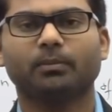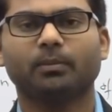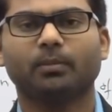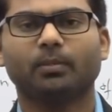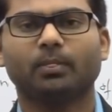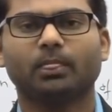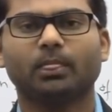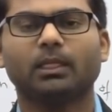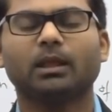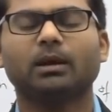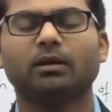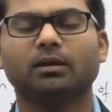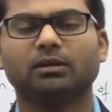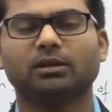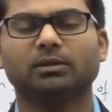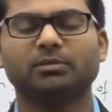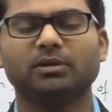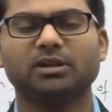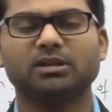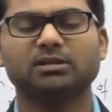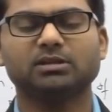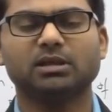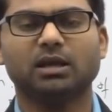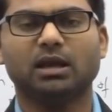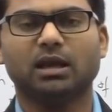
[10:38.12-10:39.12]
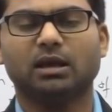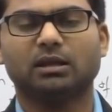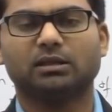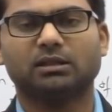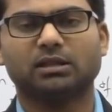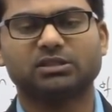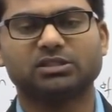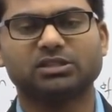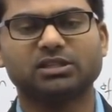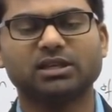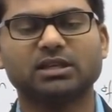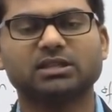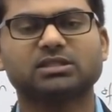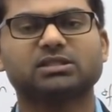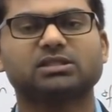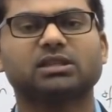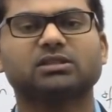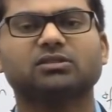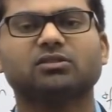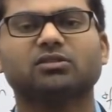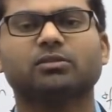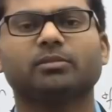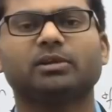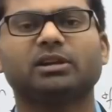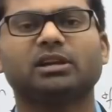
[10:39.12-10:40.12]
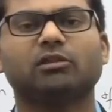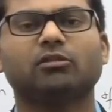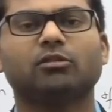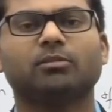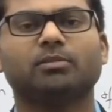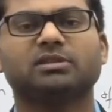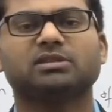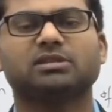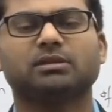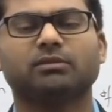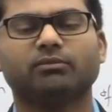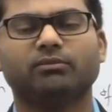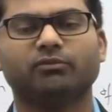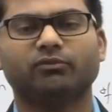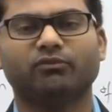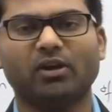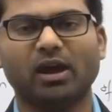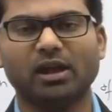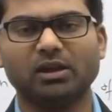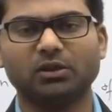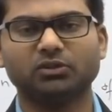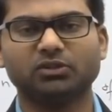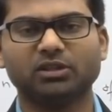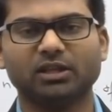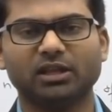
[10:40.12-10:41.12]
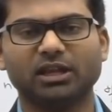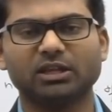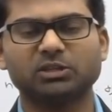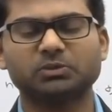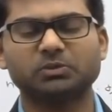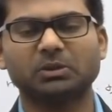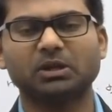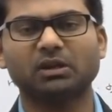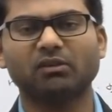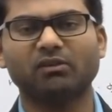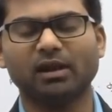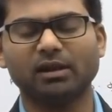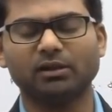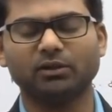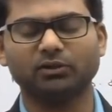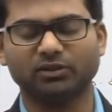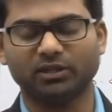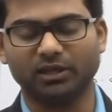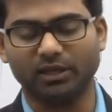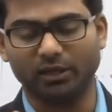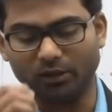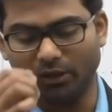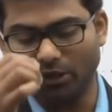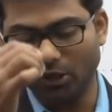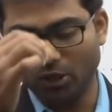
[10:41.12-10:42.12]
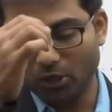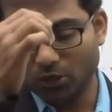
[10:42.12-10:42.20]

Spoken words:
That means the shear strength of the material will be some value there, experimental value there.